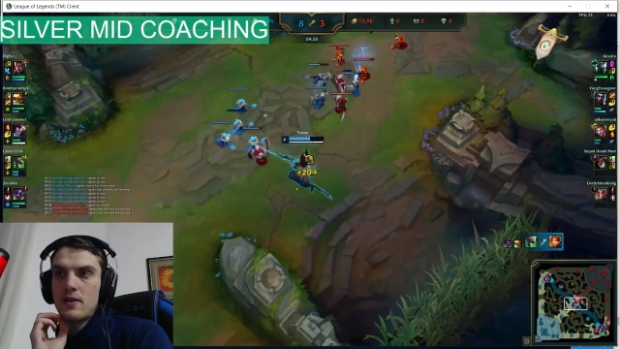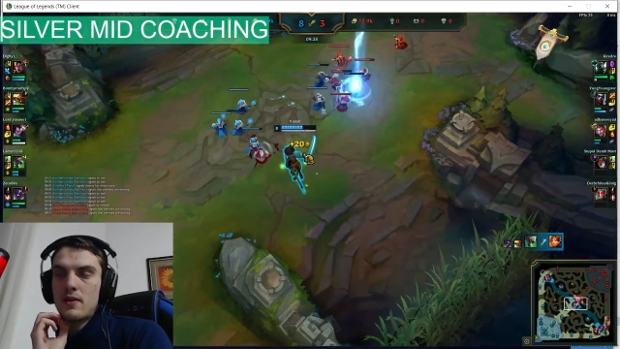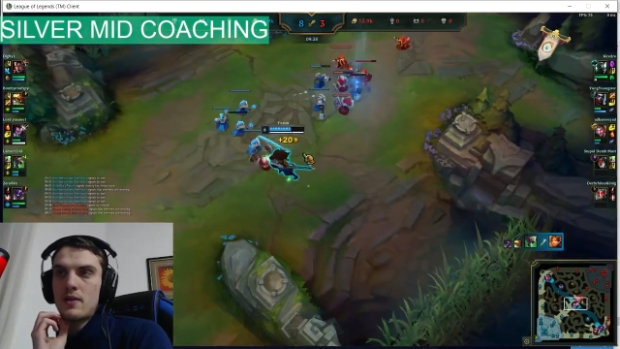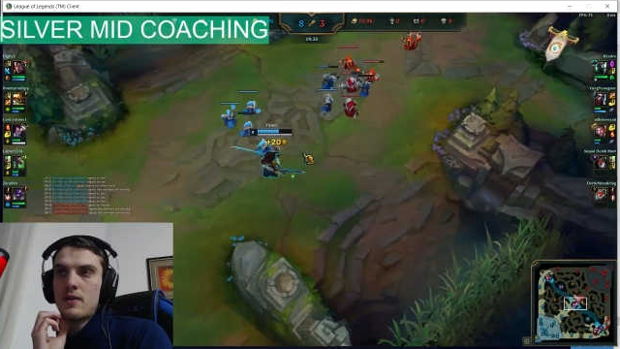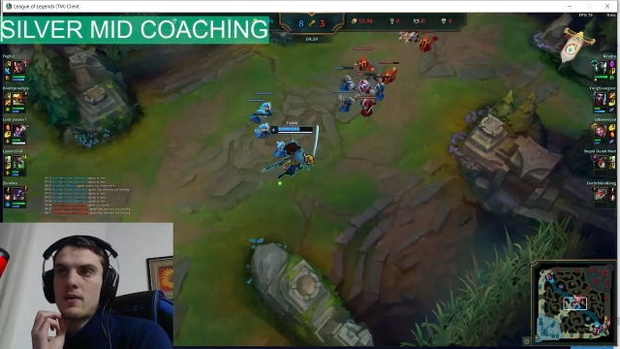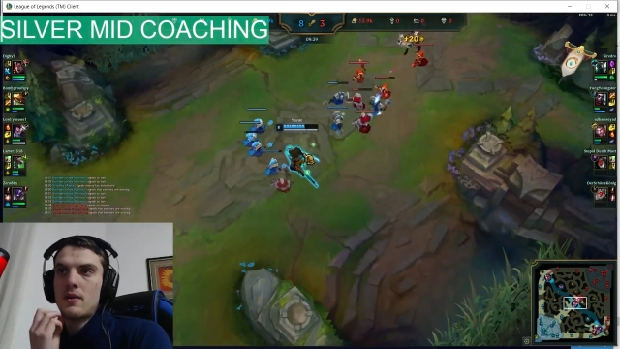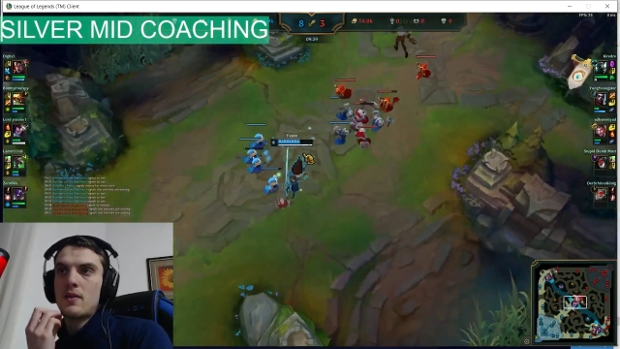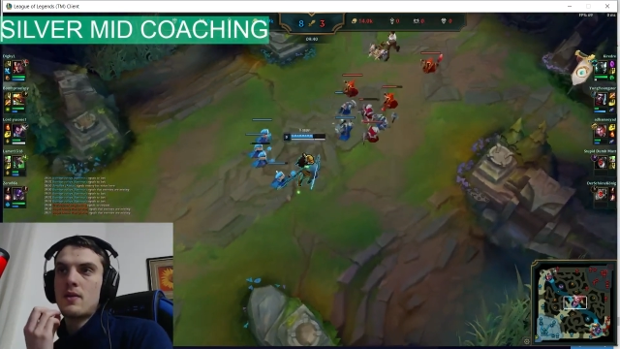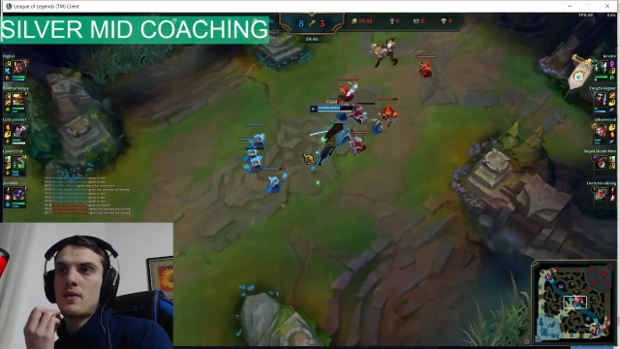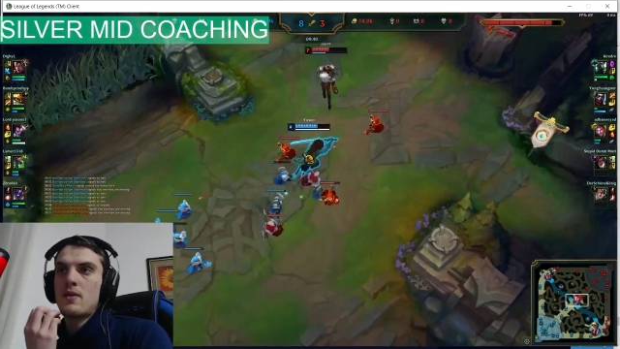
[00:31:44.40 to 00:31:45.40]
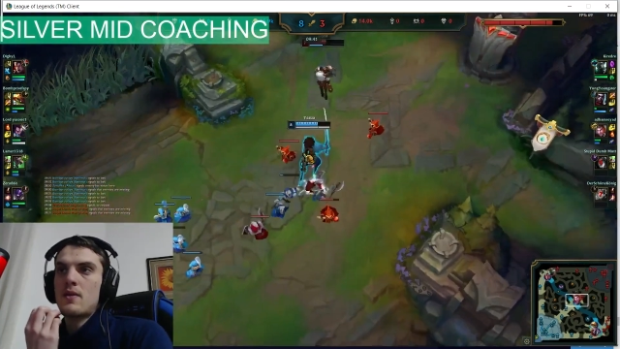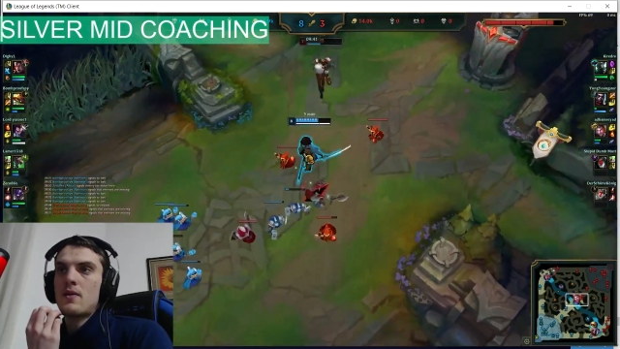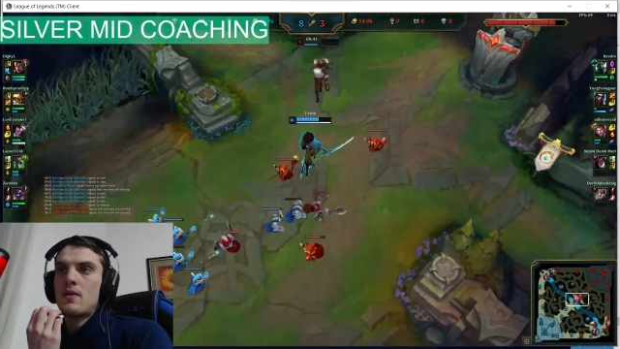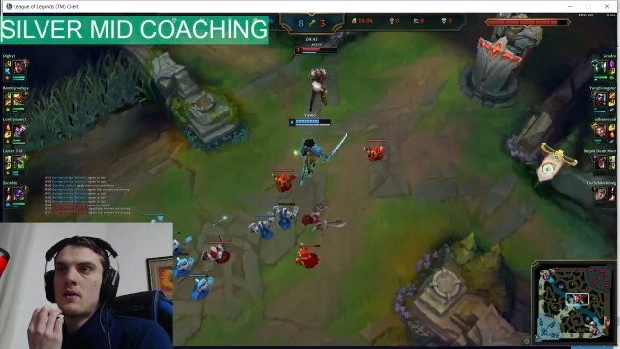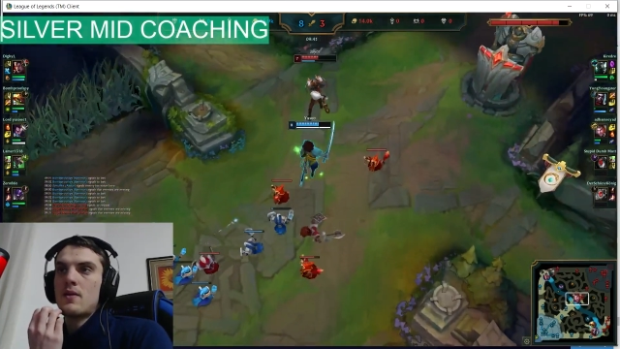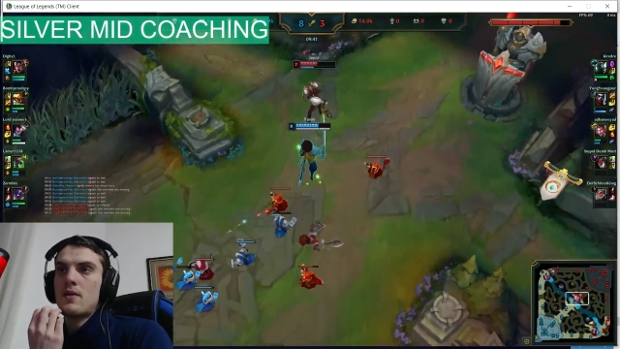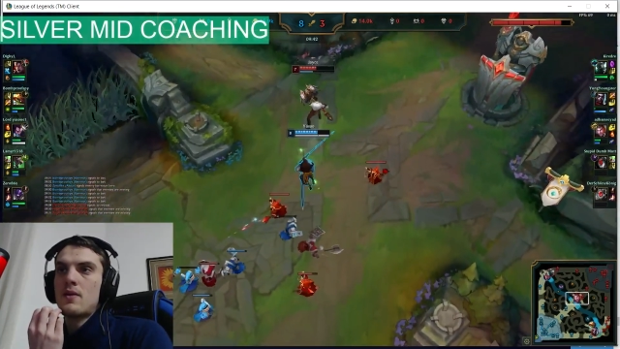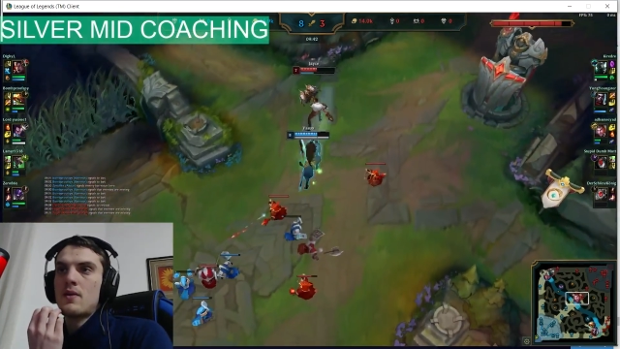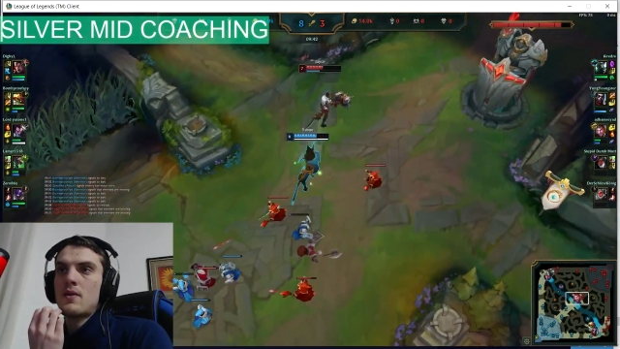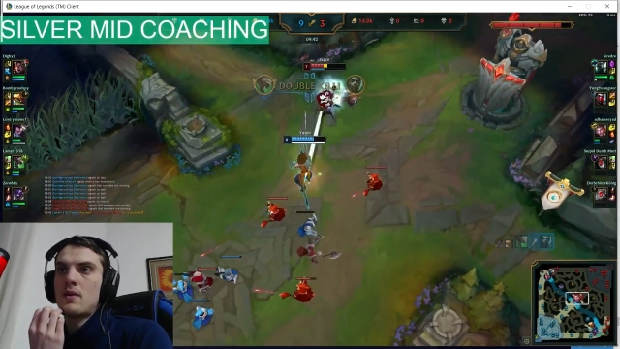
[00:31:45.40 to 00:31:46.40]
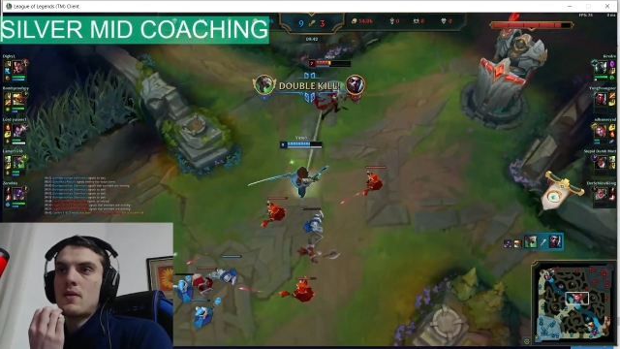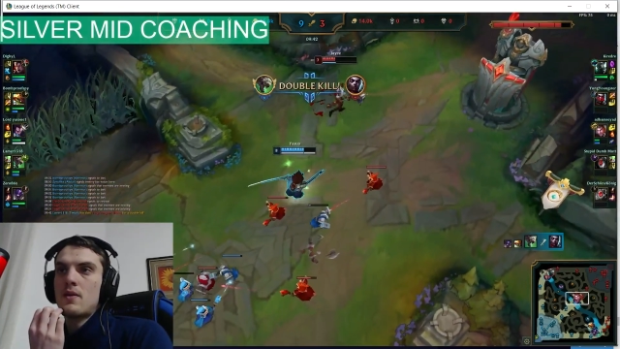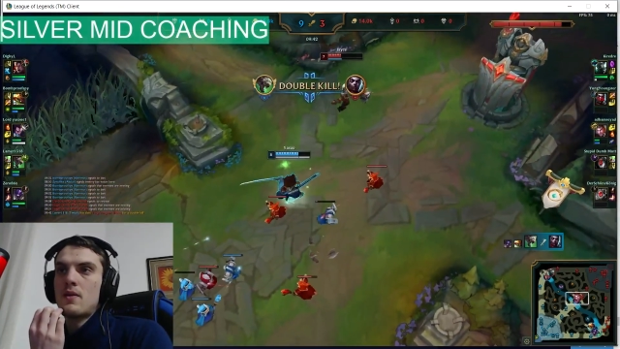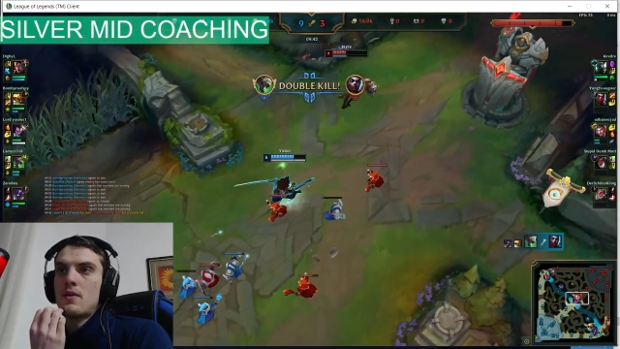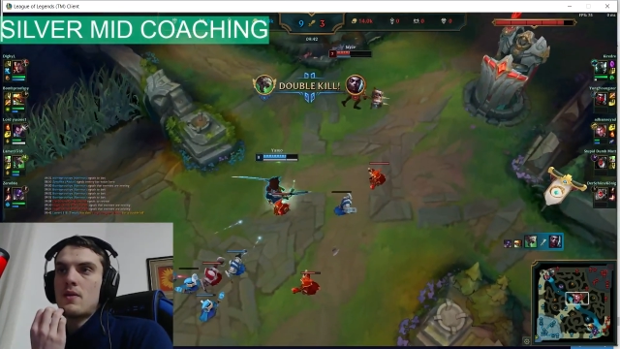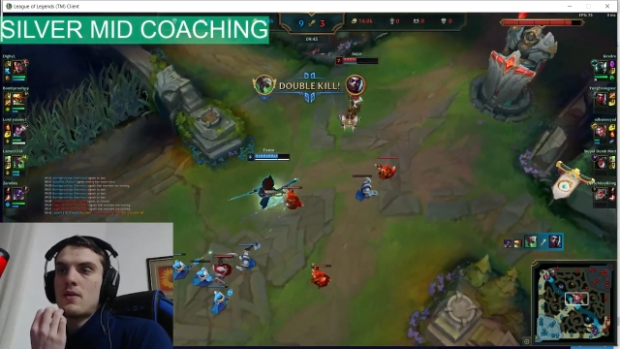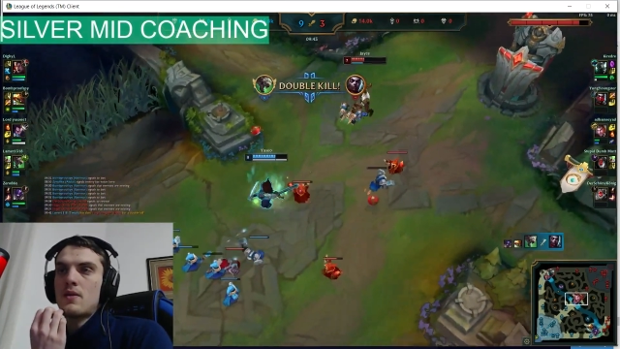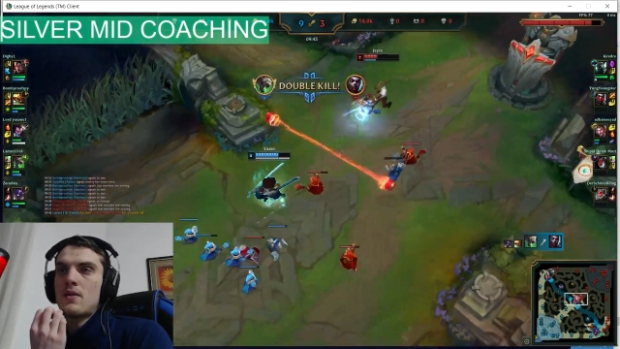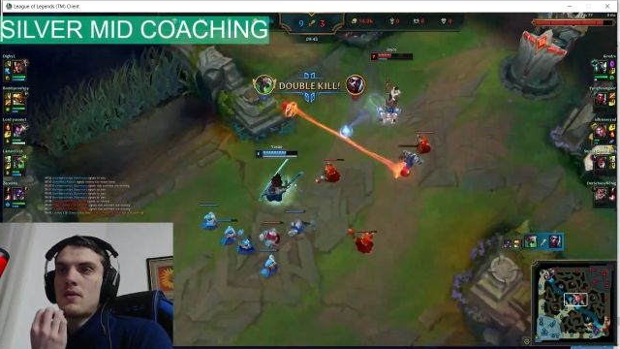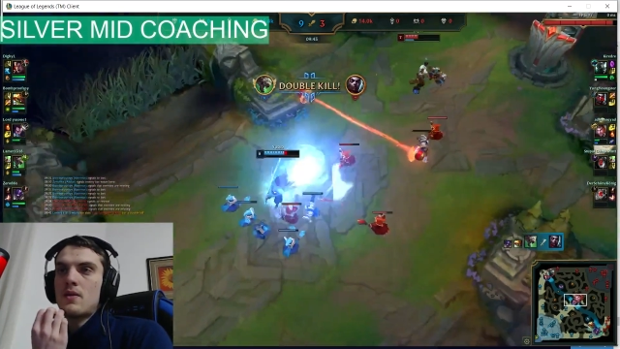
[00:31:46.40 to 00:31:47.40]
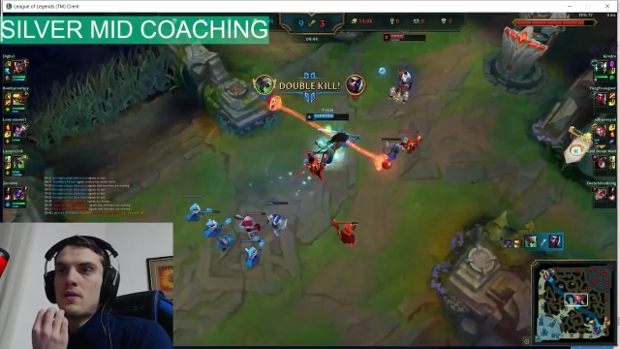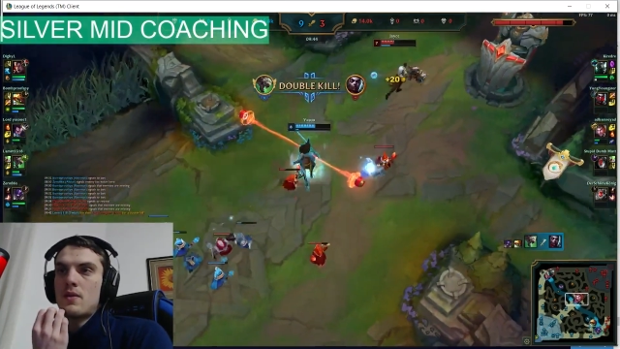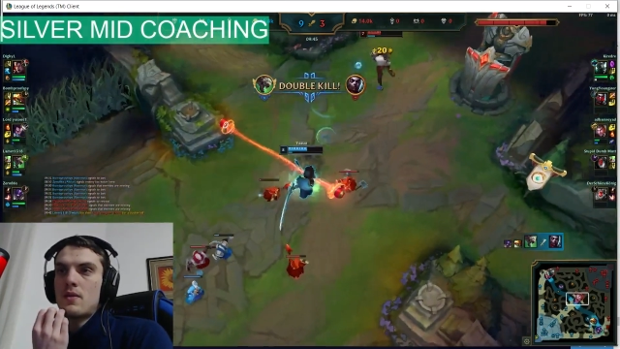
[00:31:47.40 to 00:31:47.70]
No one is speaking in this clip.